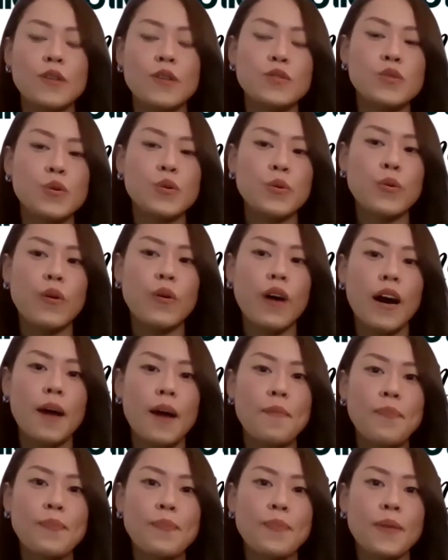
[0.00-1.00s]
So
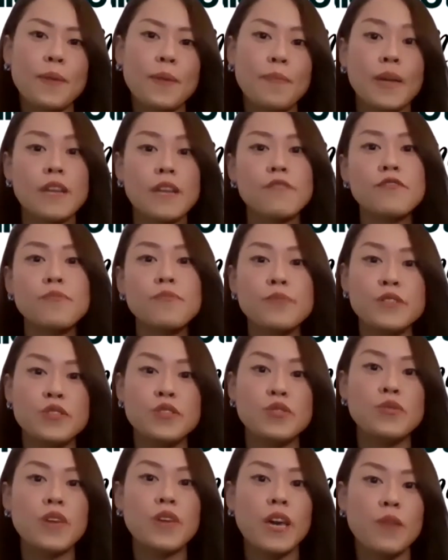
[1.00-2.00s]
Medic
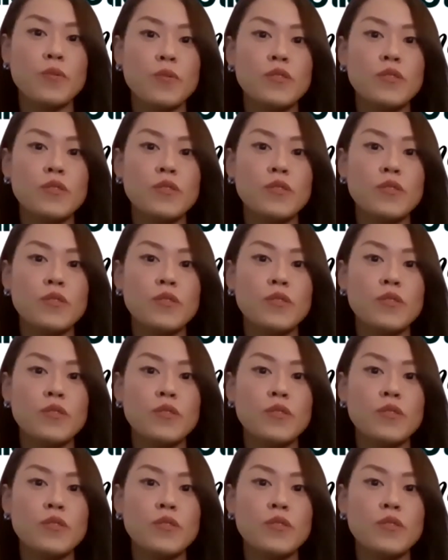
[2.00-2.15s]
Footprints UK